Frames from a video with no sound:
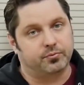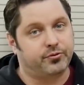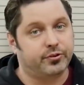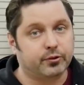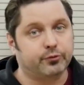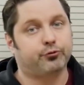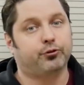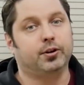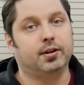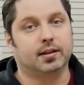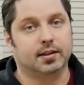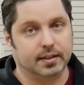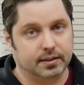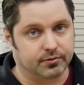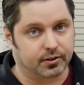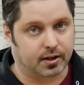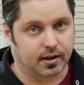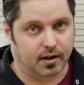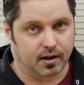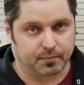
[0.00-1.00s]
feel free to leave
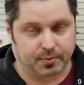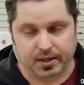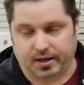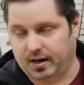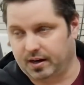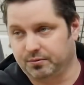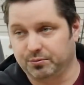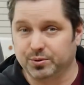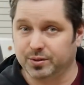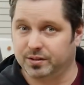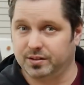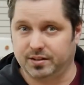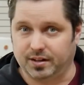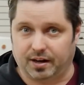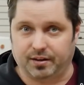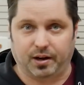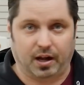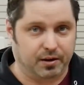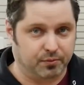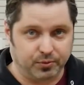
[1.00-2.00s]
a comment. I
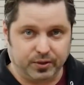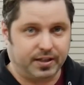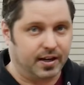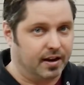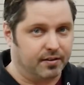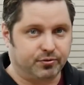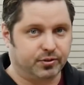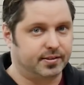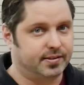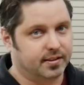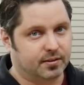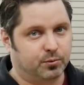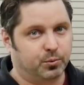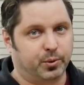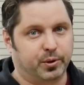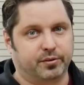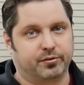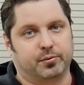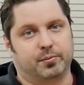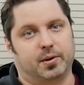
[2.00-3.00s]
read every single
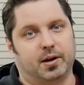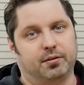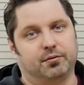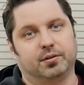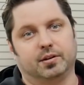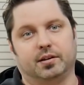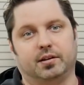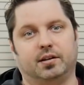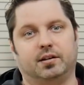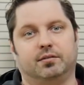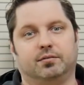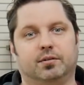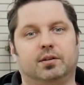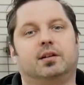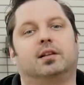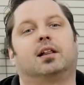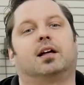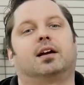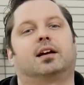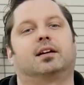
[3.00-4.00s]
one of them, and I really
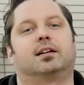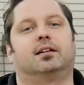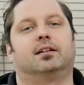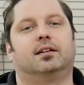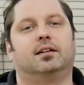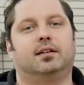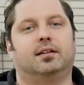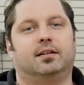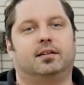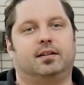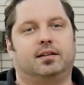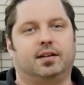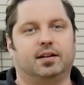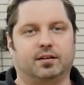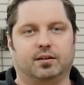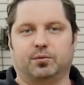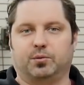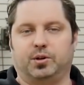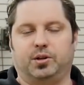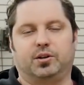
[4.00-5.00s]
like
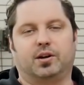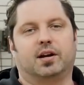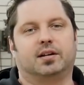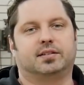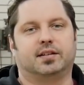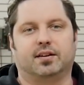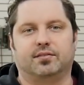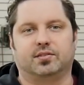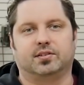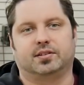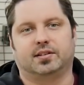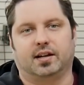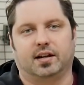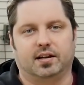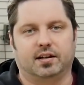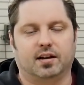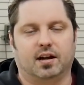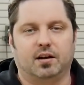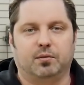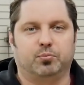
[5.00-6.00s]
hearing what you guys have to
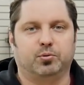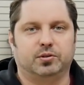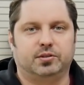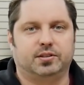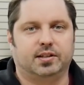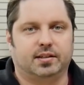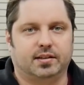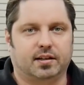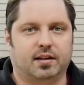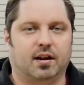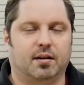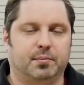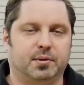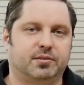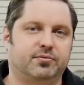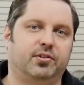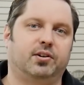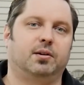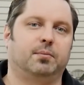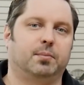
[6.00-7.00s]
say. I appreciate the comments very